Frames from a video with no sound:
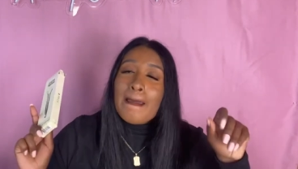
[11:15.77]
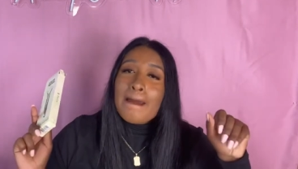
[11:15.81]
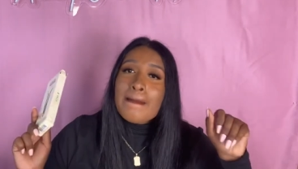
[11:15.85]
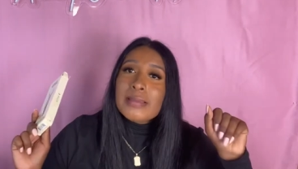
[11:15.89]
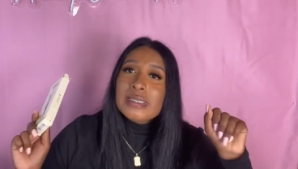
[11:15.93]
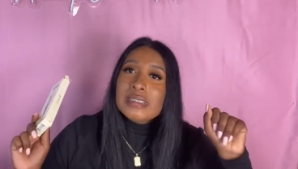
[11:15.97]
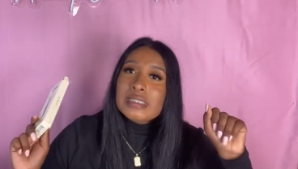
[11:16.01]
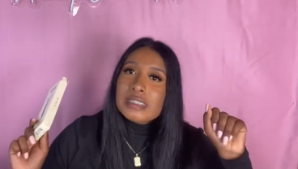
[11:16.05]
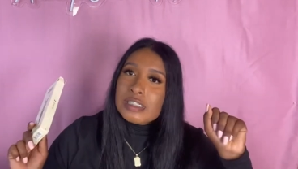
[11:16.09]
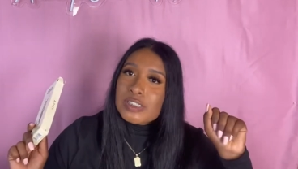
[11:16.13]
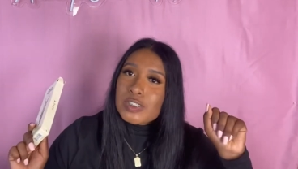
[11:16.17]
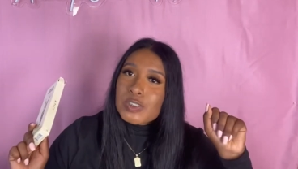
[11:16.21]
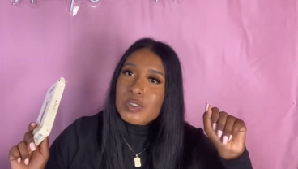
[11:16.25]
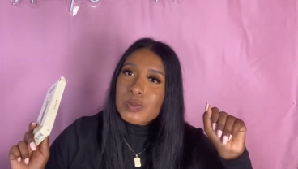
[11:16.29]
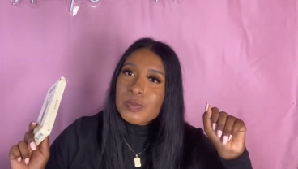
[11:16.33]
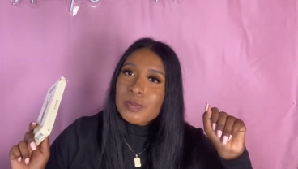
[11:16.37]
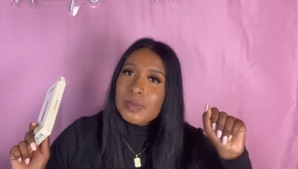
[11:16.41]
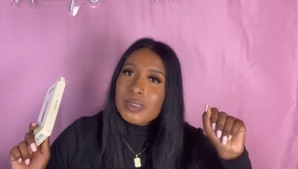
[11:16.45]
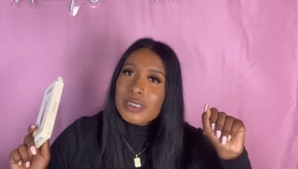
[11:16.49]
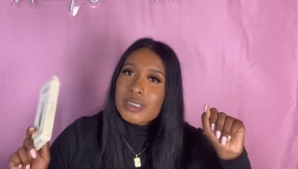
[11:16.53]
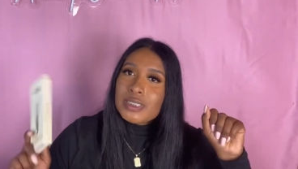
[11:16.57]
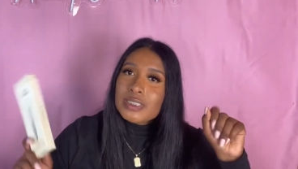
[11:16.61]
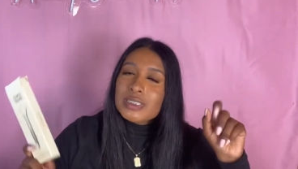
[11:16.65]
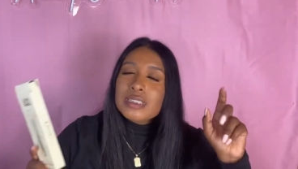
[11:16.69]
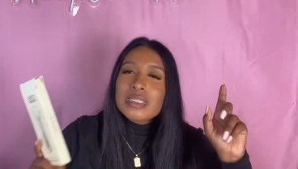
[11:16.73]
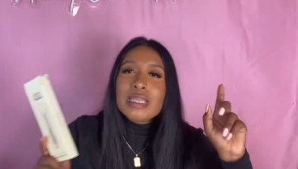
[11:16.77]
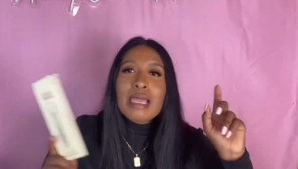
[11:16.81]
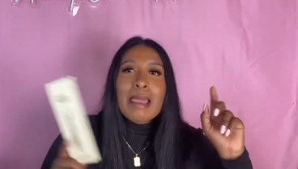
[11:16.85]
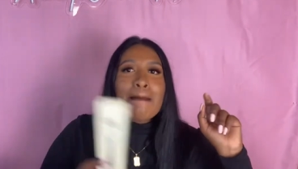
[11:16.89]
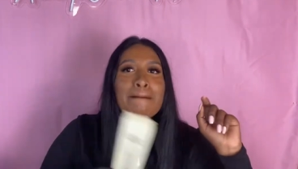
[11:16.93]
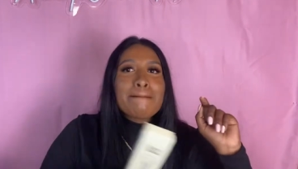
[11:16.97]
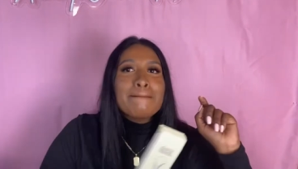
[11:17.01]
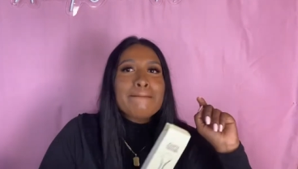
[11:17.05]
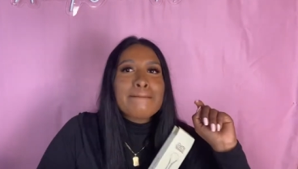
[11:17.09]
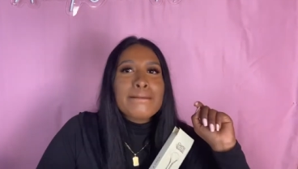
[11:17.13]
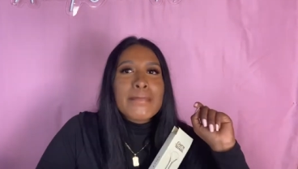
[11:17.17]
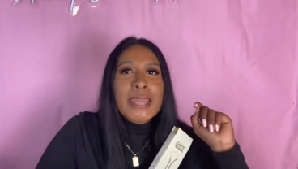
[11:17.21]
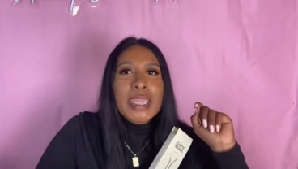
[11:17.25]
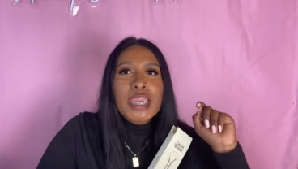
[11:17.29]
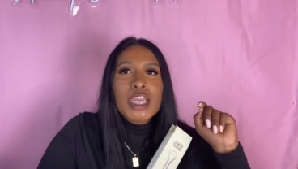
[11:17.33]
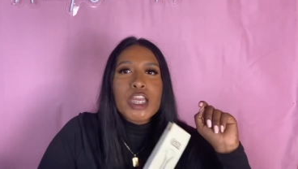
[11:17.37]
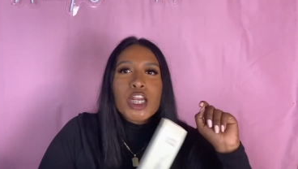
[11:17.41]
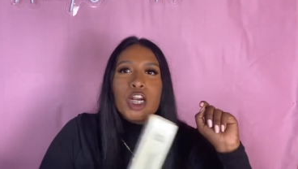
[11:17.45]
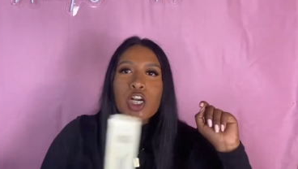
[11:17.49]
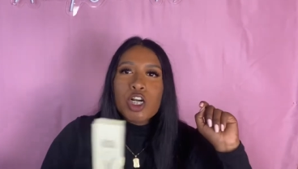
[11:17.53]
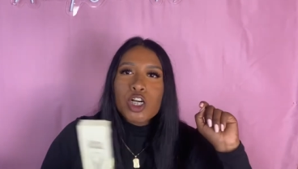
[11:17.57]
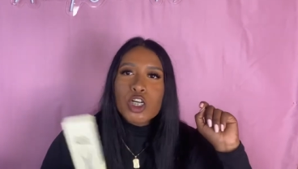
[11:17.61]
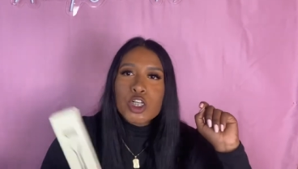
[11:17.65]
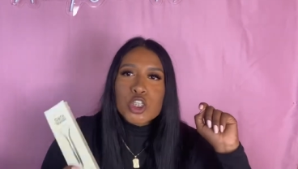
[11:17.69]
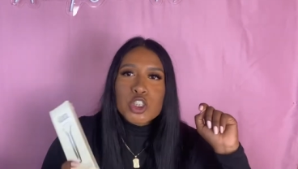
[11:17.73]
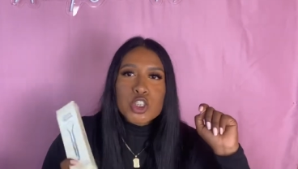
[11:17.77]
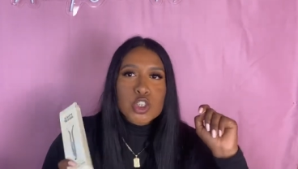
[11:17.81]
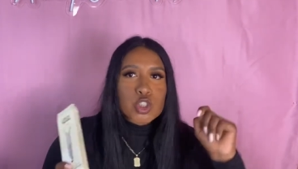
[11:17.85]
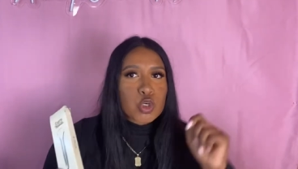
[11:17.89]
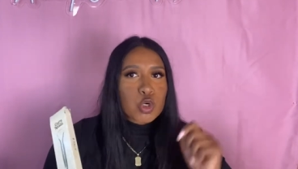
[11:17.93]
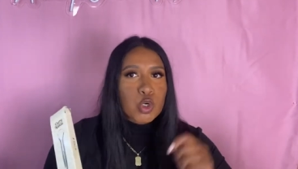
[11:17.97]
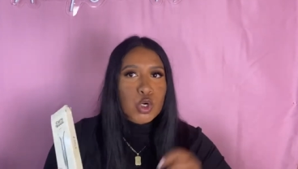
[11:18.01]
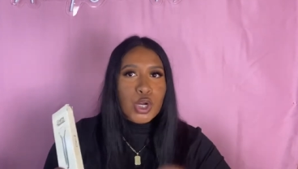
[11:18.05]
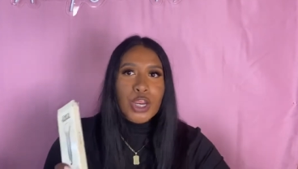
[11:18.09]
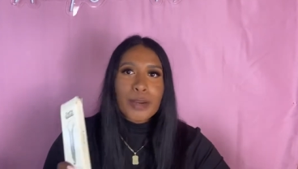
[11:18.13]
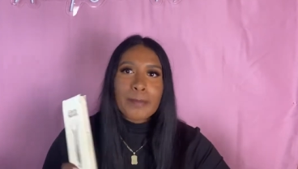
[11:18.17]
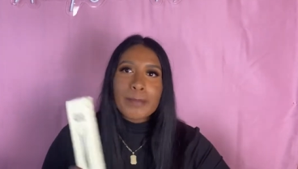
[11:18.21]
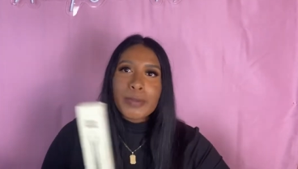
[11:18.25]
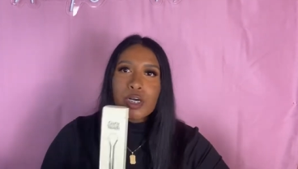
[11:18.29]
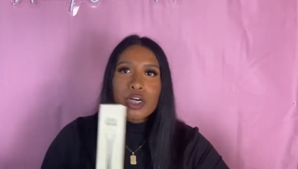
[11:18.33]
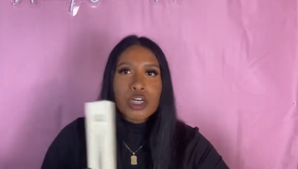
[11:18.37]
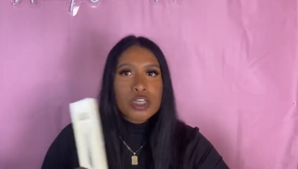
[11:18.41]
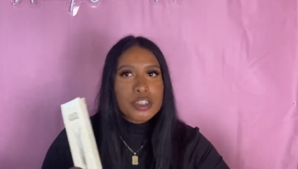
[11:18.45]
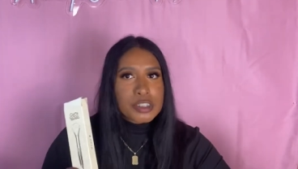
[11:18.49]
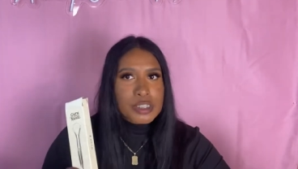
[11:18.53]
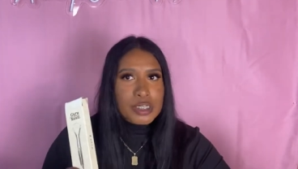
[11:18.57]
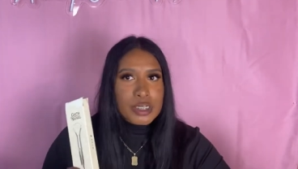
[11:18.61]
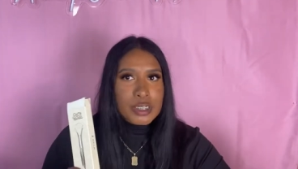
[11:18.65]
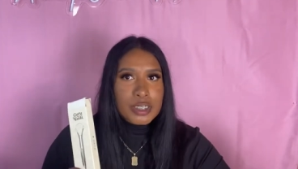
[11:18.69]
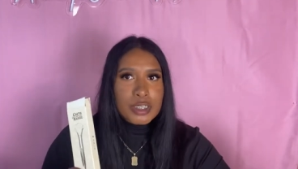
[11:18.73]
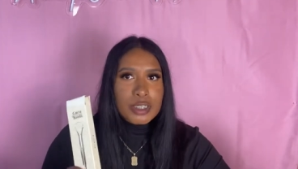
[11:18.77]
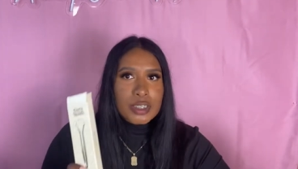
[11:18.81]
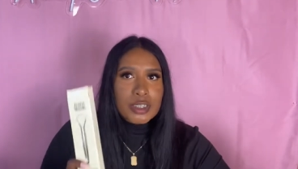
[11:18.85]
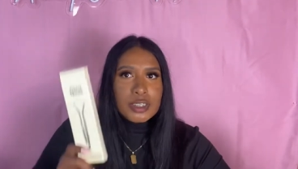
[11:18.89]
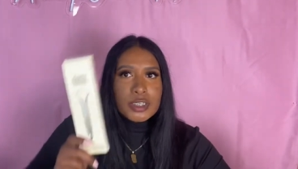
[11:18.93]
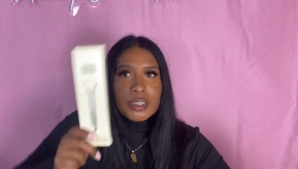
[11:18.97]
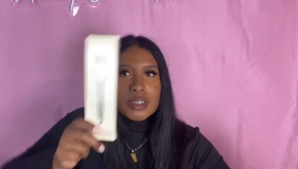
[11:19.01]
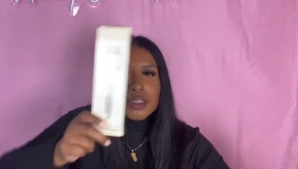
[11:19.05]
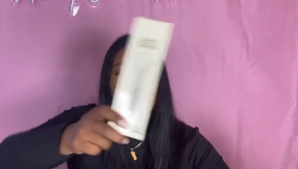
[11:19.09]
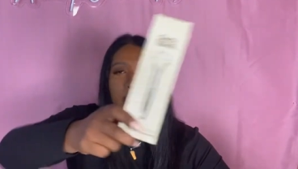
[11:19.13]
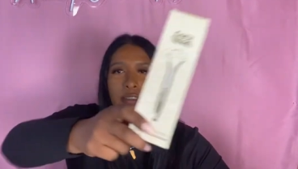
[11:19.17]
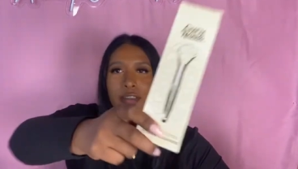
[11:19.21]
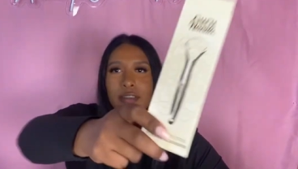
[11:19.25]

Gentlemen, make her scrape her tongue.